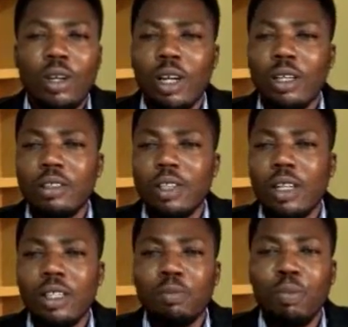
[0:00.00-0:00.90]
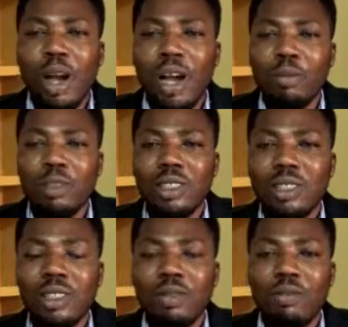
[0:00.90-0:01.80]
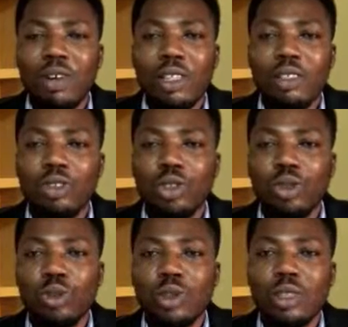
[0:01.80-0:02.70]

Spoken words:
and pumps, different shoes